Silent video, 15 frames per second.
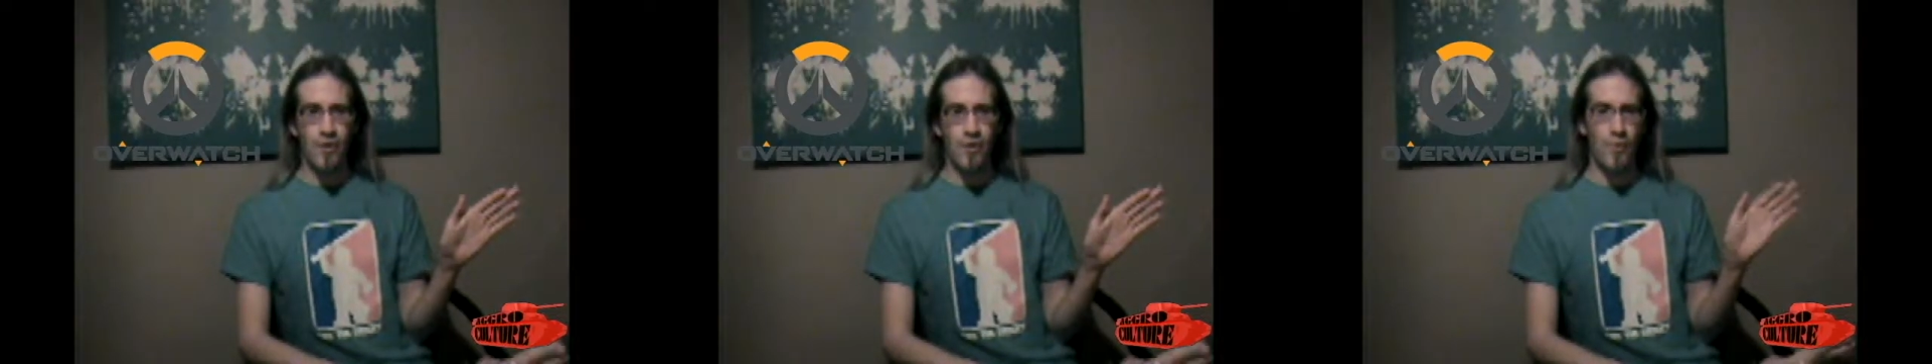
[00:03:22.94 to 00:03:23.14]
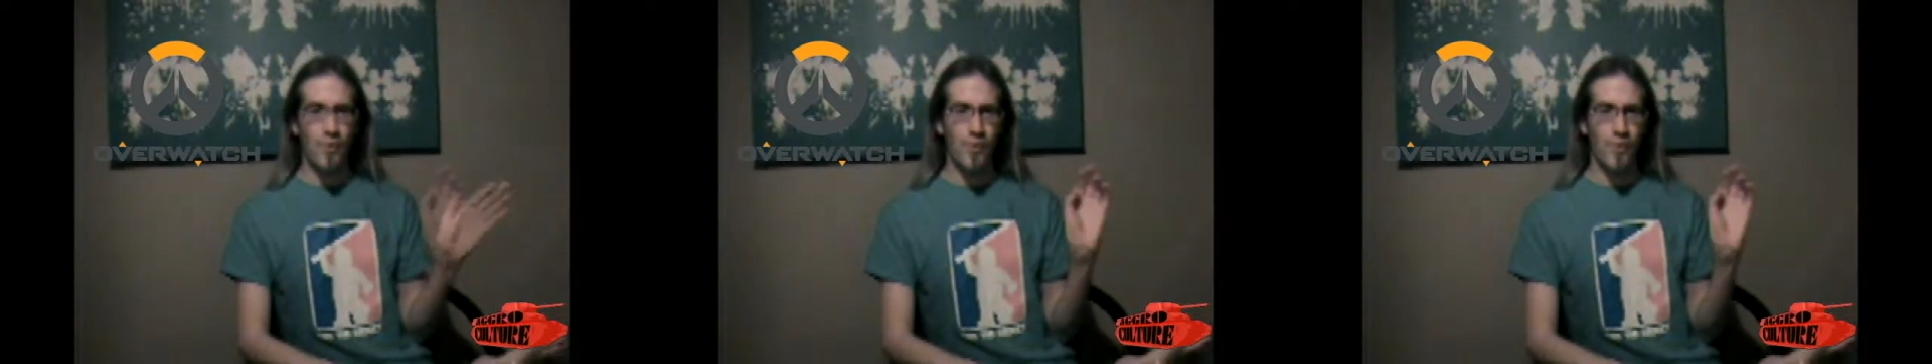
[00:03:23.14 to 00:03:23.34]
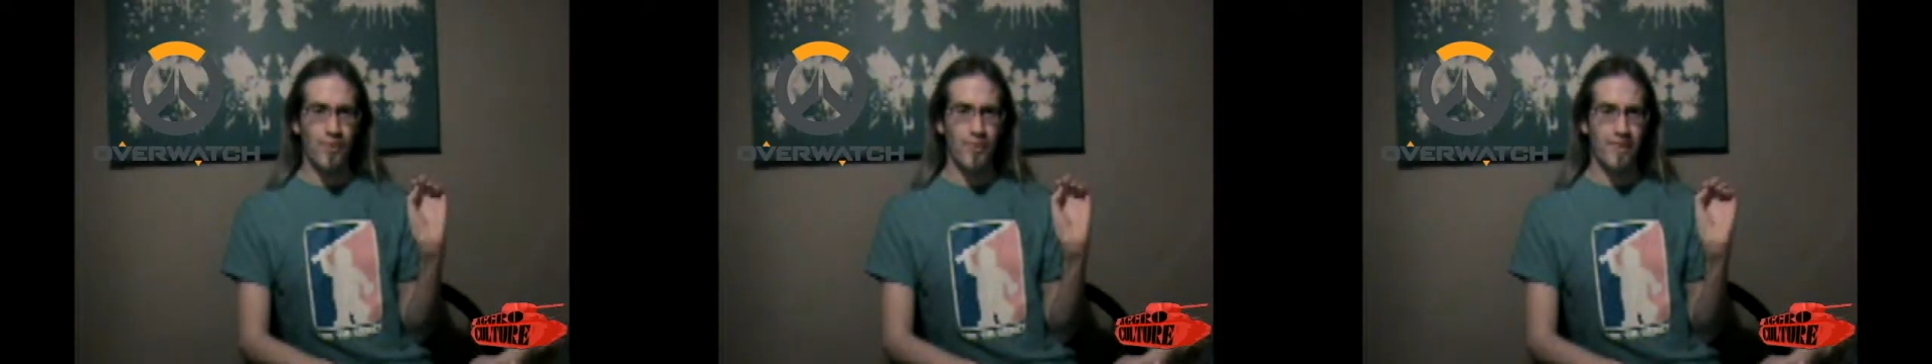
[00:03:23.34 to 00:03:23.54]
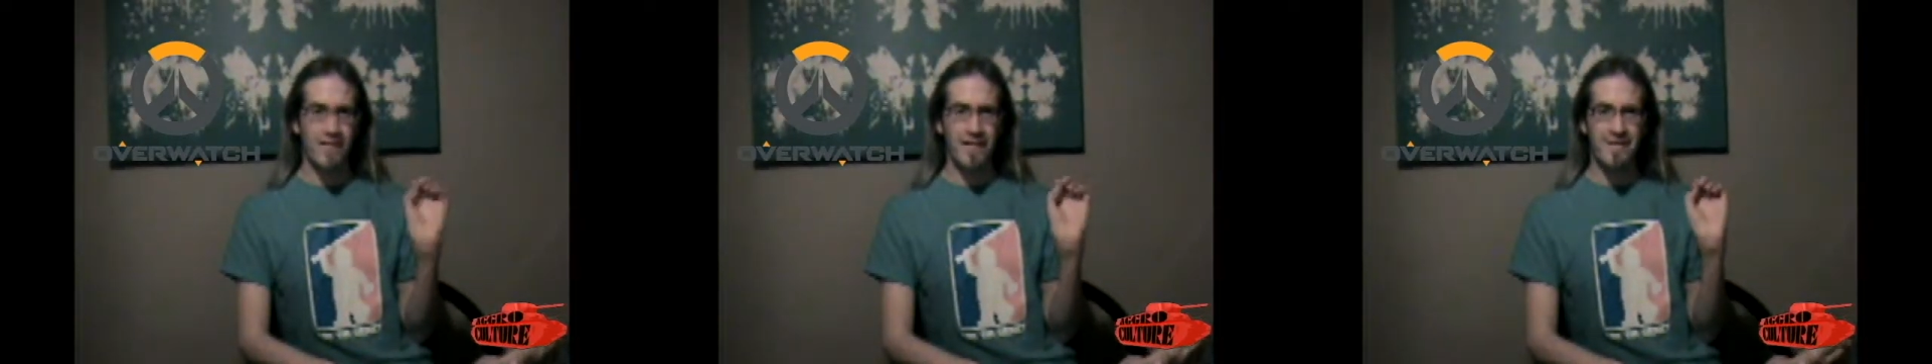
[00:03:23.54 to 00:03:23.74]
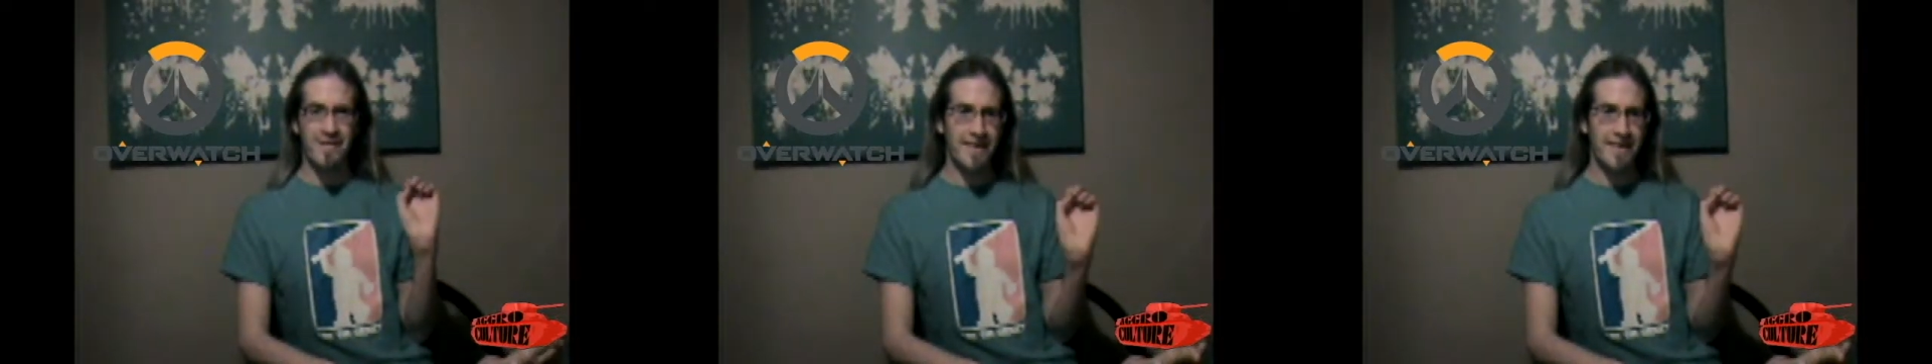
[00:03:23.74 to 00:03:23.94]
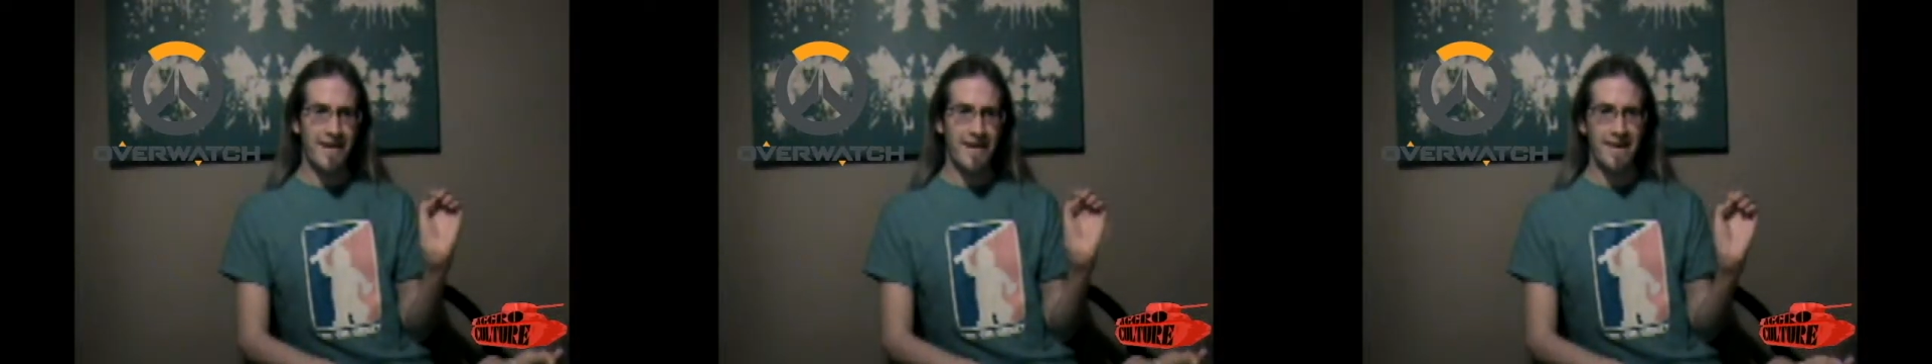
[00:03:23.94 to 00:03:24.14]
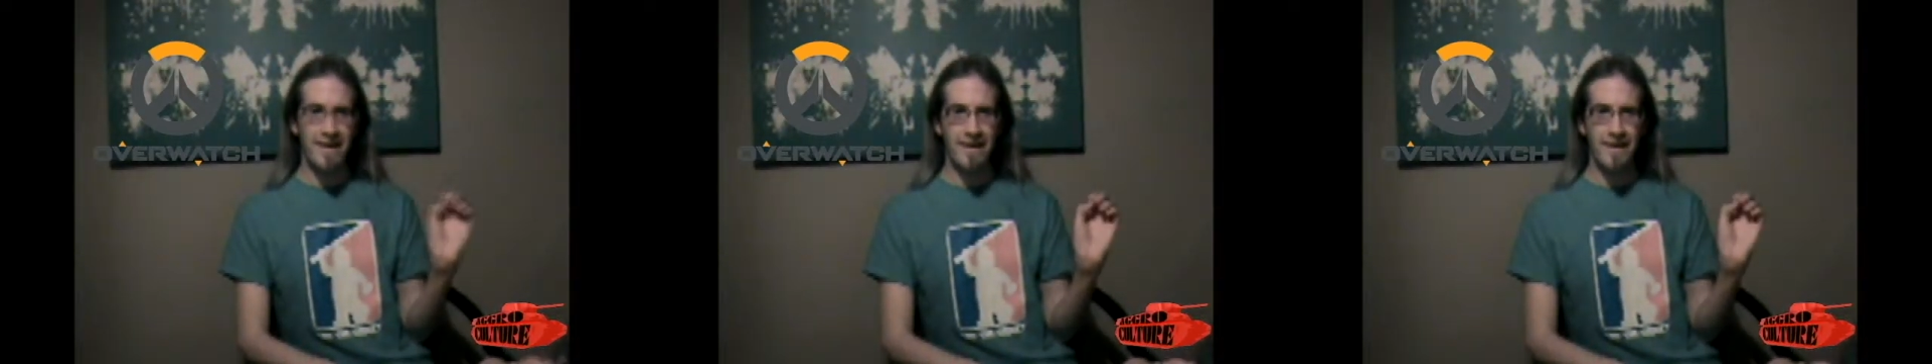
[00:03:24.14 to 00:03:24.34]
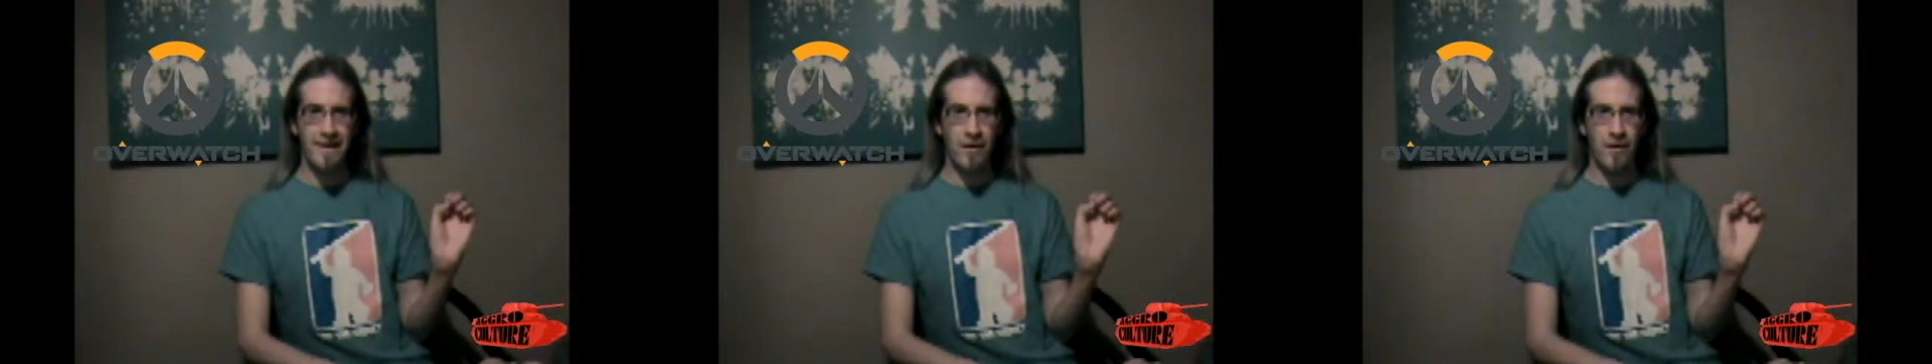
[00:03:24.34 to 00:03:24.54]
or a
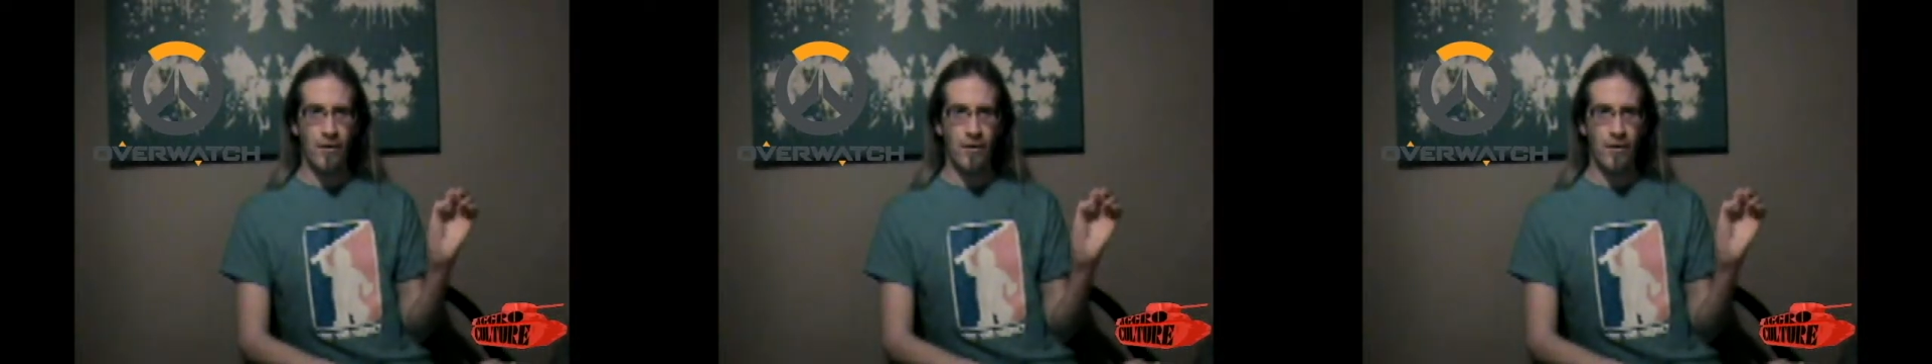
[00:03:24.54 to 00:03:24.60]
saying